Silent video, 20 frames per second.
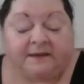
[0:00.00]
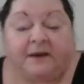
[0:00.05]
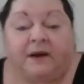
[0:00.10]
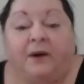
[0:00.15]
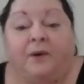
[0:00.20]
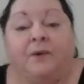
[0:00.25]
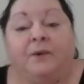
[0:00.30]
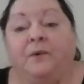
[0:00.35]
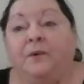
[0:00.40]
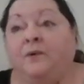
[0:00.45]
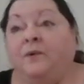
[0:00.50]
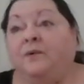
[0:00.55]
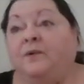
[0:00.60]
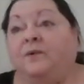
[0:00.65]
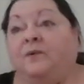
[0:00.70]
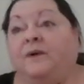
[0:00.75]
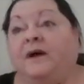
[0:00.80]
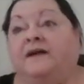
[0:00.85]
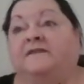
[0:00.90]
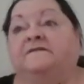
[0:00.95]

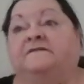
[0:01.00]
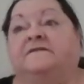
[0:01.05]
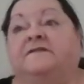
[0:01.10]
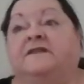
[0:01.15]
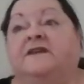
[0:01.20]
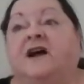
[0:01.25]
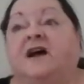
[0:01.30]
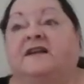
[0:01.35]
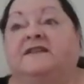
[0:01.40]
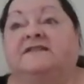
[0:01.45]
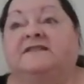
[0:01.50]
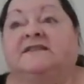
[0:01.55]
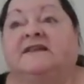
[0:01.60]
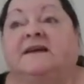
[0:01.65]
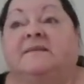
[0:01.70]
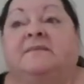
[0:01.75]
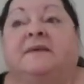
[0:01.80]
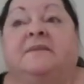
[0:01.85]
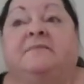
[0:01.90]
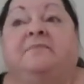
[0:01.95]
Oh, I forgot to
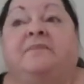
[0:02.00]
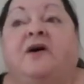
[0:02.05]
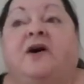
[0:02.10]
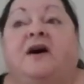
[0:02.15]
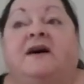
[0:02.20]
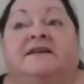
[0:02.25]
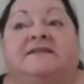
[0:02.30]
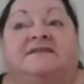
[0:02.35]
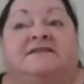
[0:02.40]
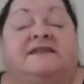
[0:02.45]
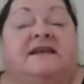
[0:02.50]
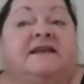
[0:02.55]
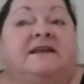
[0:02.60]
get my box.